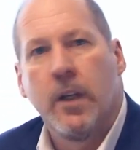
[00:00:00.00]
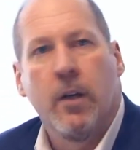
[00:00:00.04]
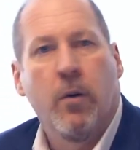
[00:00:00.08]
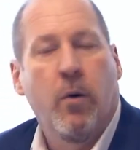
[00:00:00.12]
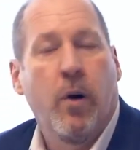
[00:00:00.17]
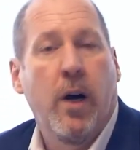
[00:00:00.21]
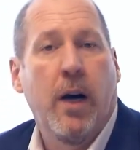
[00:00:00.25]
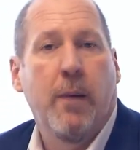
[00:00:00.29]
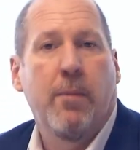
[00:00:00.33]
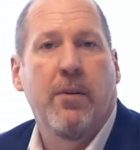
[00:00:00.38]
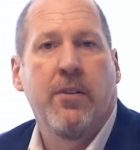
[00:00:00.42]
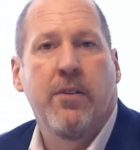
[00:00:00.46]

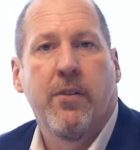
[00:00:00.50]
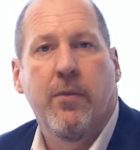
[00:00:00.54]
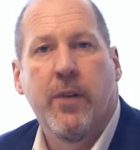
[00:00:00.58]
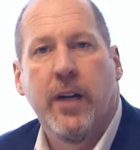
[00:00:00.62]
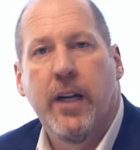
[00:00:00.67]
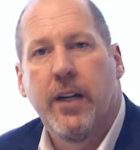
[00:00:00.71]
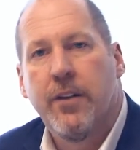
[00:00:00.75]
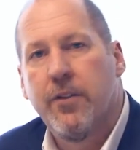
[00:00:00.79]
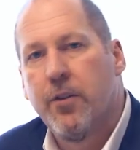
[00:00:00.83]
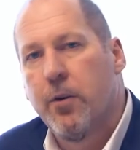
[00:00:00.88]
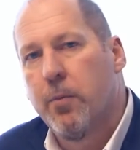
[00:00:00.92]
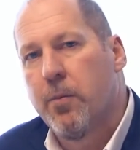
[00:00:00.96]
What happens if we
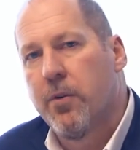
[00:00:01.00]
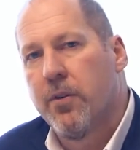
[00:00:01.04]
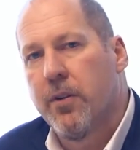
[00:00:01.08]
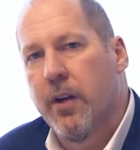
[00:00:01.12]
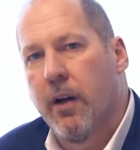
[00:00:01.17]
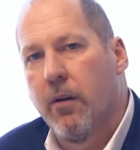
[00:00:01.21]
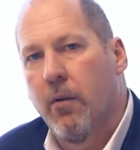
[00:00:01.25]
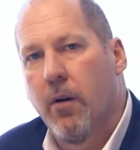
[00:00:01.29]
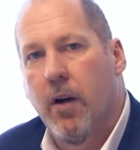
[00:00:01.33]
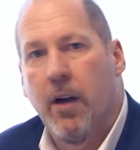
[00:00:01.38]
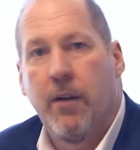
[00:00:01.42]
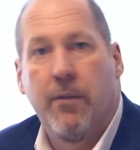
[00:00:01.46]
get 2%?
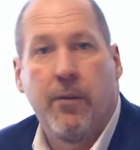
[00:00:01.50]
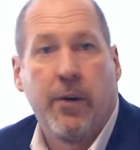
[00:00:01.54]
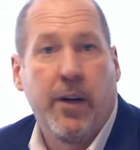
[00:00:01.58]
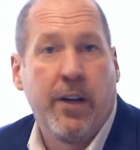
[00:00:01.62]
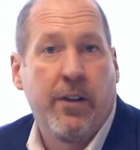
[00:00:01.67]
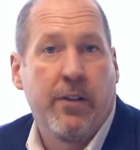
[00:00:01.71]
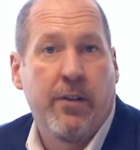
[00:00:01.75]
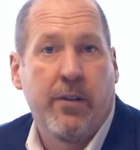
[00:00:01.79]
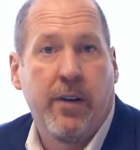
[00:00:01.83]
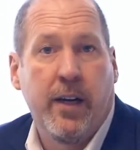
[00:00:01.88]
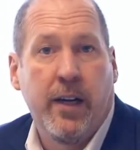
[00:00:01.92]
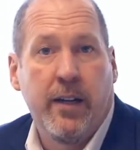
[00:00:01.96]
What happens if we
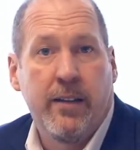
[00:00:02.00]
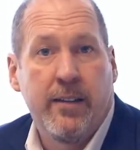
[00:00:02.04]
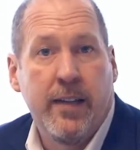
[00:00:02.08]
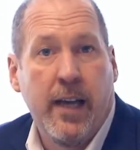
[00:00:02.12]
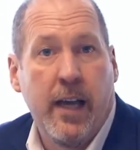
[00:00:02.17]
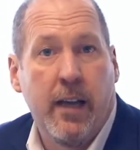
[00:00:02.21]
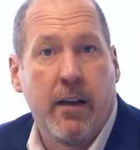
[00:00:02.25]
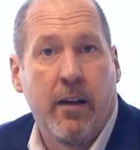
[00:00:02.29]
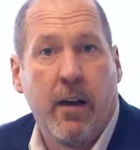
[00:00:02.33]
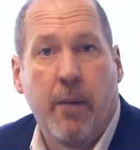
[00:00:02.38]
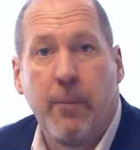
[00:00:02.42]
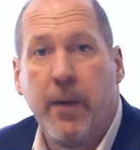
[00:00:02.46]
get 3,
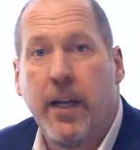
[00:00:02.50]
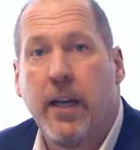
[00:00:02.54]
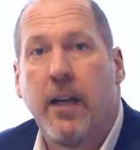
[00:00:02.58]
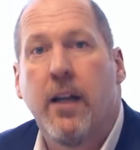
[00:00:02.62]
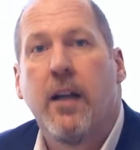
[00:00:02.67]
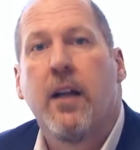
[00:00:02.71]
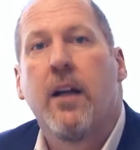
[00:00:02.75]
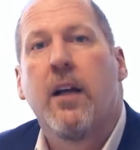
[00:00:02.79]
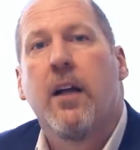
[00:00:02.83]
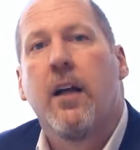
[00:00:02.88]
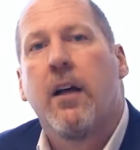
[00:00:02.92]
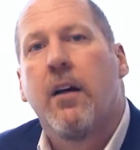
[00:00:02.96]
10? I mean,
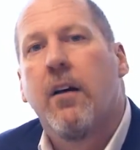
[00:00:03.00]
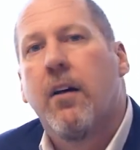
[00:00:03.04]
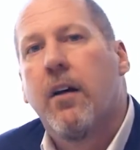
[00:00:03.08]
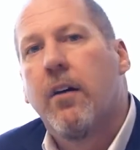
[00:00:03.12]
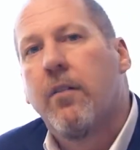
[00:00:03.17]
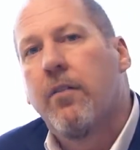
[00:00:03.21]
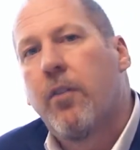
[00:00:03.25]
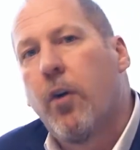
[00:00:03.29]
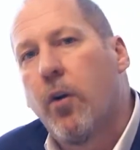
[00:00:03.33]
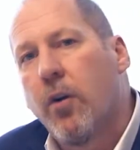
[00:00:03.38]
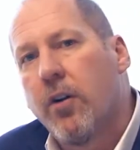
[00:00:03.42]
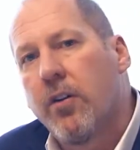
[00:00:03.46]

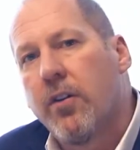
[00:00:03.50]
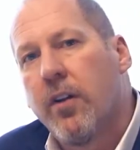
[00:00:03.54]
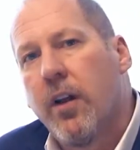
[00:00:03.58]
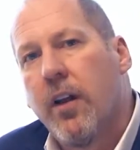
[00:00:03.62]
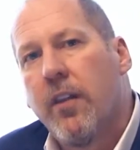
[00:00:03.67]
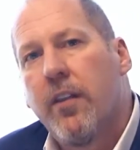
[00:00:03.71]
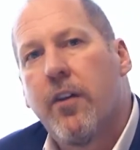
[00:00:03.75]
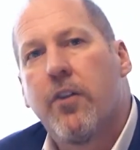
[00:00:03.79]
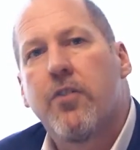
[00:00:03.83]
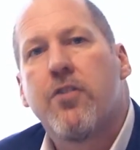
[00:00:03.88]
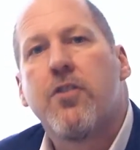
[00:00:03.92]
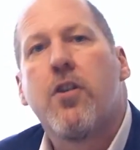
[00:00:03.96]
folks,
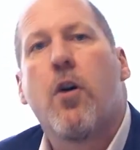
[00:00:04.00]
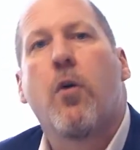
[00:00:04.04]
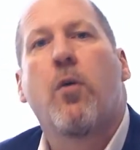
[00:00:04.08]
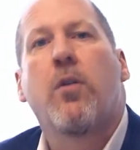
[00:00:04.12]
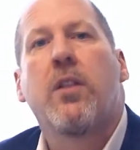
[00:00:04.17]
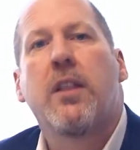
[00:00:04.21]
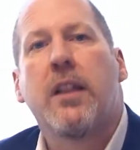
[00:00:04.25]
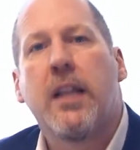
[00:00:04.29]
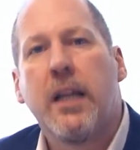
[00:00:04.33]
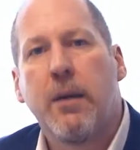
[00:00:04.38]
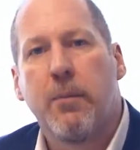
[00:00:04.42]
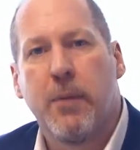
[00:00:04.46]
there's no
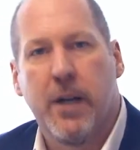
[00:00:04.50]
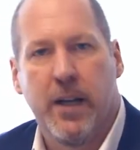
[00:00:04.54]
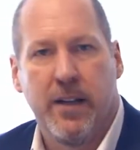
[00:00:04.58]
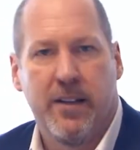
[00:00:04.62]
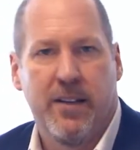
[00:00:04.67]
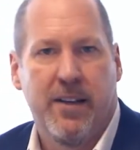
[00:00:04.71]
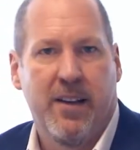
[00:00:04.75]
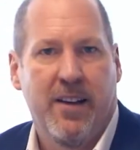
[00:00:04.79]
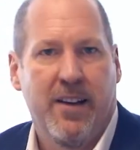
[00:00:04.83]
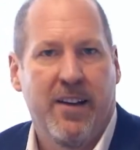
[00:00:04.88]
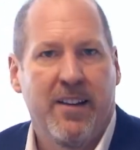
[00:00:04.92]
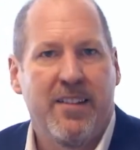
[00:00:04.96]

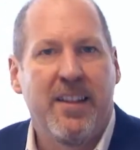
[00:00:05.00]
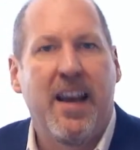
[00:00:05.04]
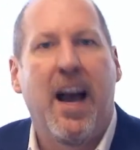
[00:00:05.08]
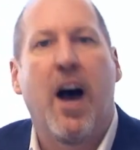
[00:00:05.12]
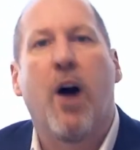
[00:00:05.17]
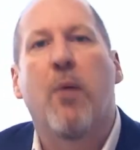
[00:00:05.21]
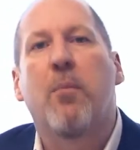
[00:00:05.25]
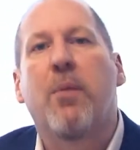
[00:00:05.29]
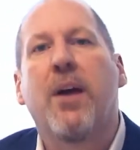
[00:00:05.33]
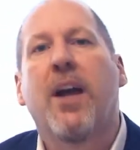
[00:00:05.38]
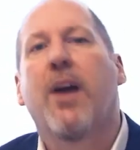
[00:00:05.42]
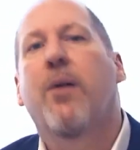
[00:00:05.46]
limit to
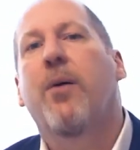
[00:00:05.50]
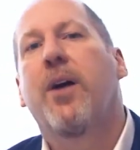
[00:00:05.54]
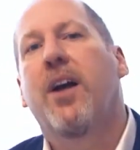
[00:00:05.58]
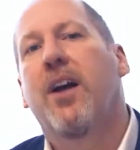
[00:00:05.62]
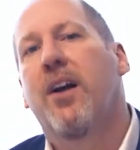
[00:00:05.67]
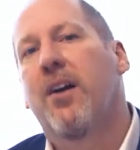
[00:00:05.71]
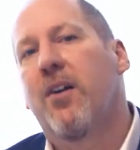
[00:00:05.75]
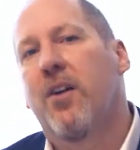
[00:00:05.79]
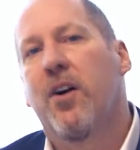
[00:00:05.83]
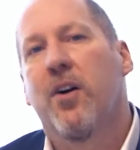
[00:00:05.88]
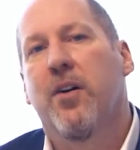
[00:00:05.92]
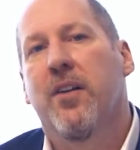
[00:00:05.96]
how big we
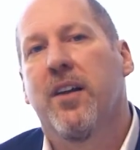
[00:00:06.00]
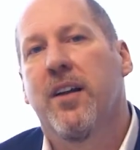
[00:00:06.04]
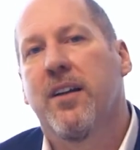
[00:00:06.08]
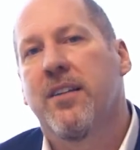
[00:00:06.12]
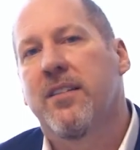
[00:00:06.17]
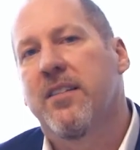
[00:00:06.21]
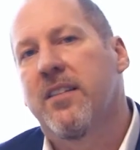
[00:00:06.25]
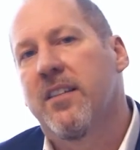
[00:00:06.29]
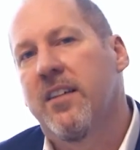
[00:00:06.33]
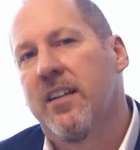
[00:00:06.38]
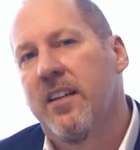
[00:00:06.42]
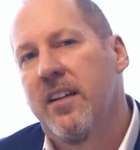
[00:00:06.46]
can grow
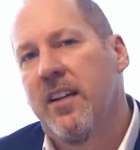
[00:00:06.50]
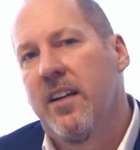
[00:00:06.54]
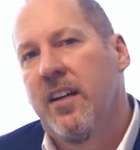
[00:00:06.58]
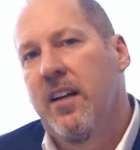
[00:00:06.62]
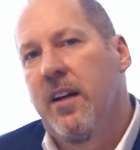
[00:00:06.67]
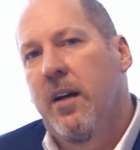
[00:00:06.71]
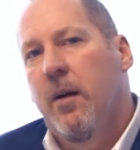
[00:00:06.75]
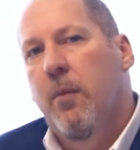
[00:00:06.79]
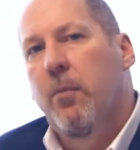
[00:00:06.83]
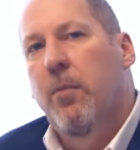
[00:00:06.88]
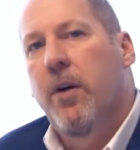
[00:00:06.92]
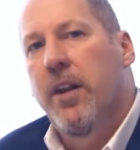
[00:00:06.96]
this.
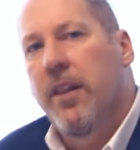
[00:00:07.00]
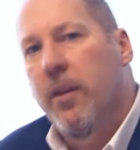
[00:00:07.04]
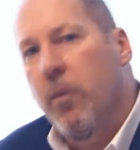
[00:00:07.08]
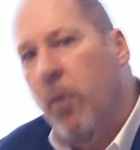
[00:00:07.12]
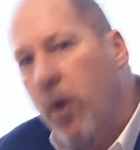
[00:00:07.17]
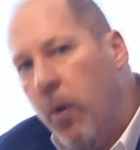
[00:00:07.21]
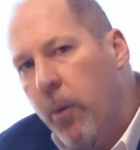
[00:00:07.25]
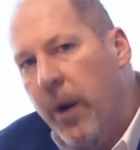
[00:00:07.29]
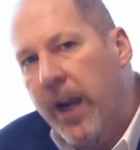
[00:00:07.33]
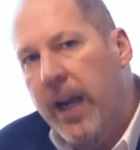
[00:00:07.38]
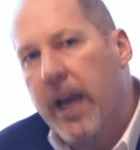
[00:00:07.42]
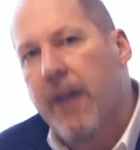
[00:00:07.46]
But
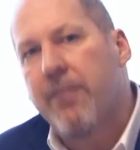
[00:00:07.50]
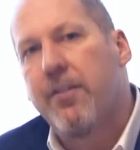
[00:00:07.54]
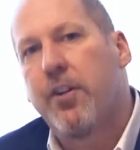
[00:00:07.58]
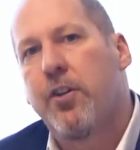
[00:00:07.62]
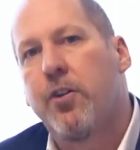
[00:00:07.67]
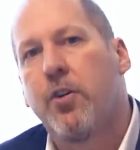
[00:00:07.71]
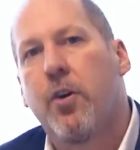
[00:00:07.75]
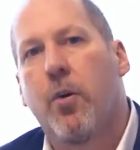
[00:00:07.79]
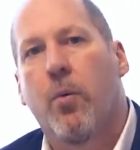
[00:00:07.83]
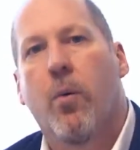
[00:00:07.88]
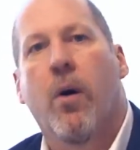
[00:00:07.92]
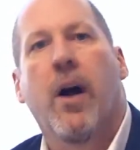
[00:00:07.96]
we have to
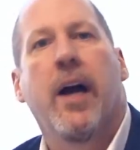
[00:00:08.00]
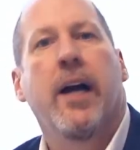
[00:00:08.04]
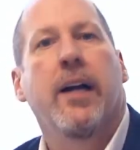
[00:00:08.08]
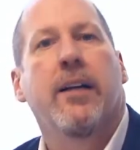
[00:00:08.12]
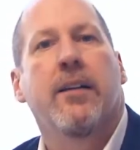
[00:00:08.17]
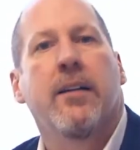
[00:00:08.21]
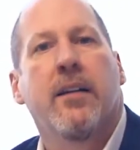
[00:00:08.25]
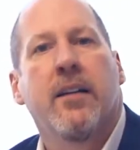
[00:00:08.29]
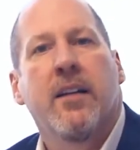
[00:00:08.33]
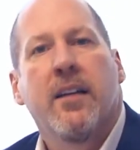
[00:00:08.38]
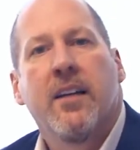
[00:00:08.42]
do it right.